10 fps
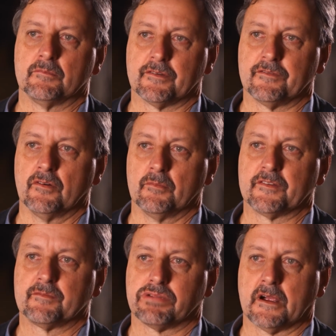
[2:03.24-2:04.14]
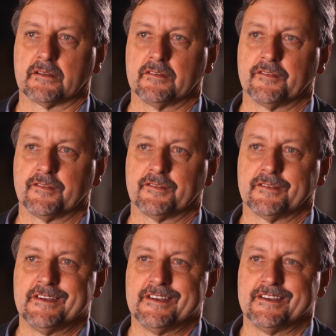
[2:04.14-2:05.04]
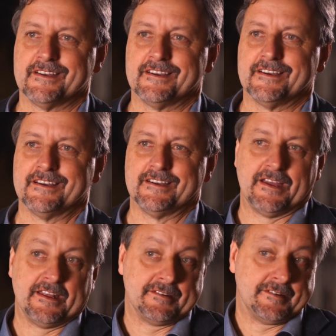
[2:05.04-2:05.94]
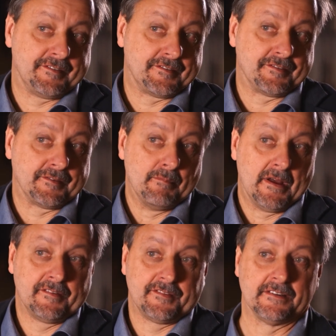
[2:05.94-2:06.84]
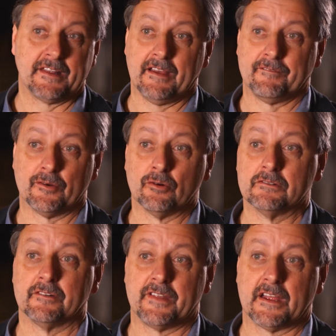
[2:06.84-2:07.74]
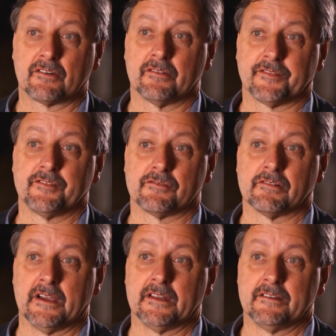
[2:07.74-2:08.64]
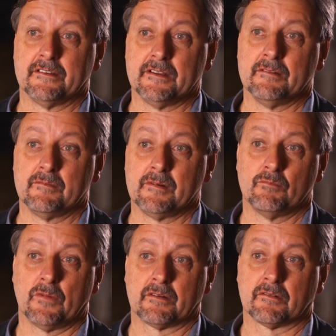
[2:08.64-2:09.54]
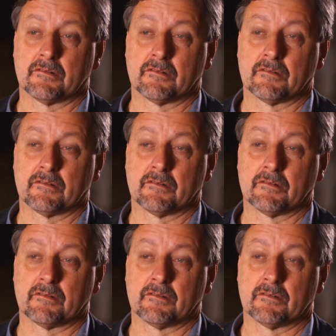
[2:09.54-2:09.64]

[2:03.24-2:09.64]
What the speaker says: and performance practice, and it's just amazing to have all of that concentrated in one